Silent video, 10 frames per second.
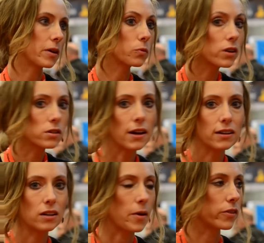And we're
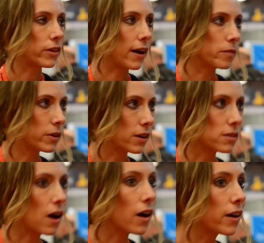excited about that because
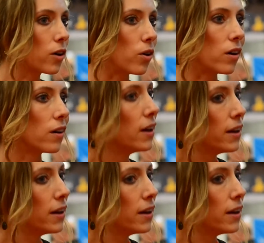our goal